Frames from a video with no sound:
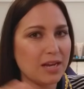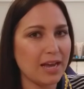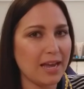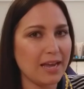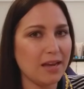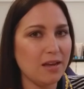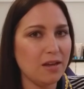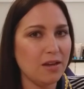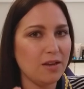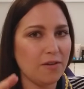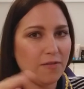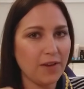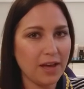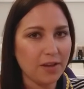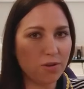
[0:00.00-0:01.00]
I
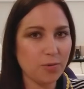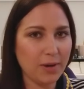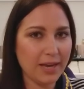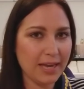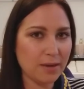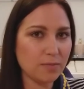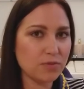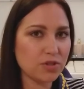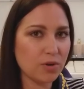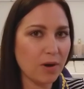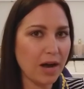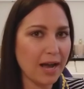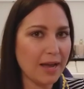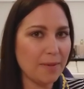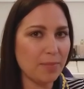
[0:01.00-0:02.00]
valuing him so
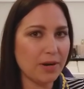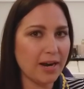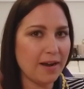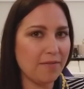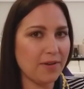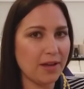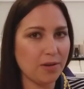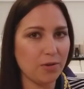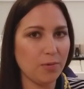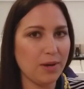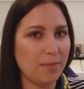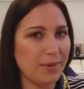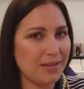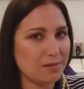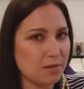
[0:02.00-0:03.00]
high, but not
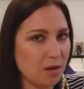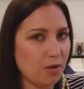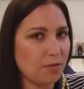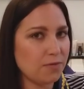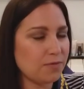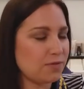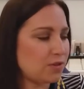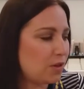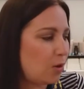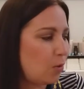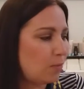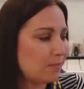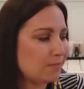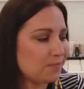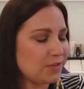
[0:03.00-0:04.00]
valuing myself?
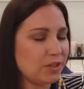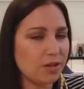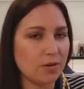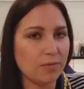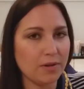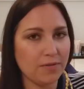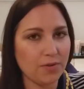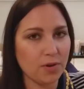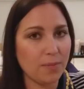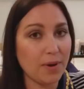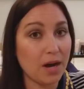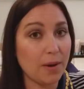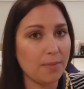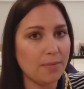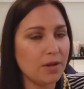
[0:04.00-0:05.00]
So, you know, if you're a
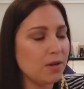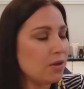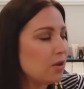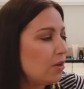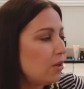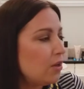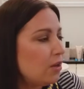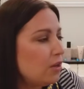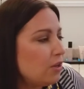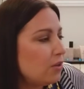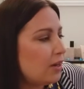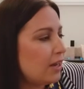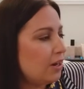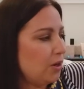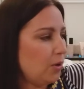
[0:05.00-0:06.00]
mom,
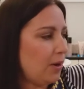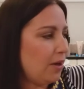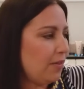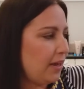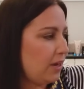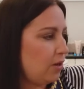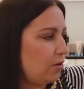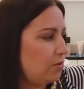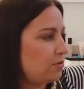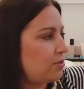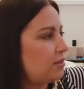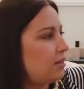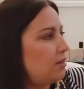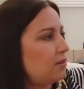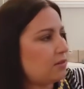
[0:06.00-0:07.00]
you kind of know how that
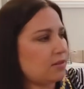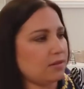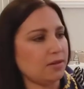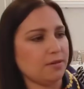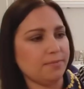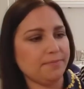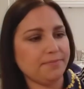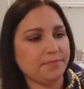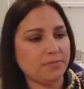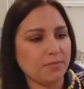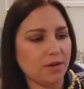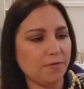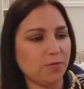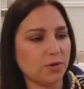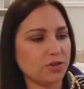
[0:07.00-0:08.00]
goes that um,
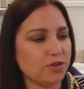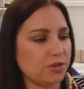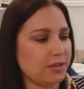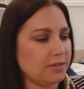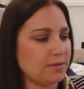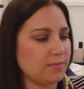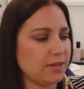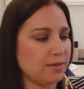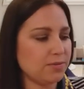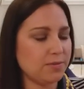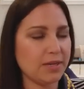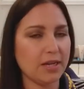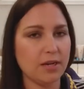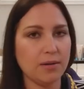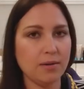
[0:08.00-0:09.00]
unfortunately sometimes we
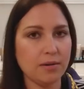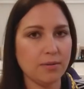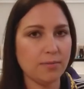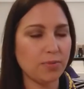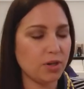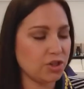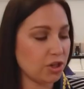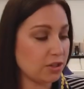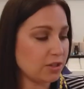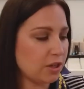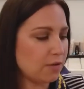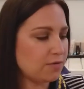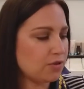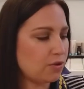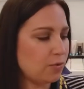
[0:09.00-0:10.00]
kind of push
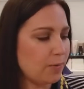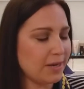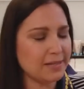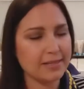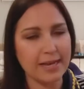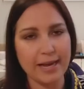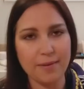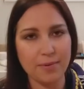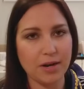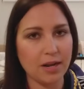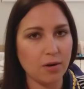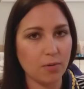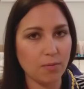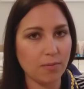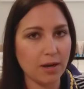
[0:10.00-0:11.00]
ourselves to the wayside but i
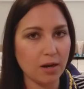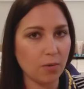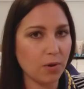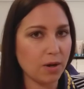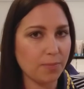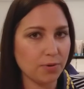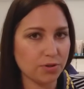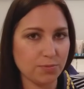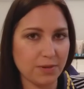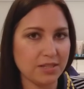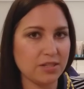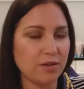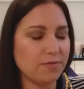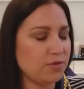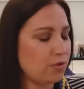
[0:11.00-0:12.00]
don't i don't want to push
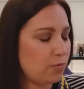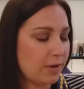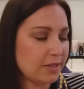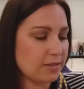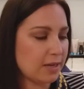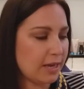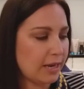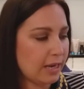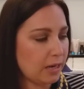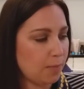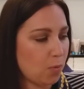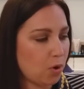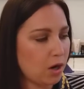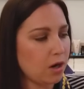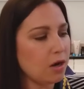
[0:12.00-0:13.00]
myself to the wayside
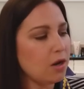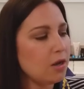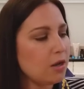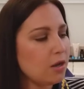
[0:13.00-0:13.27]
anymore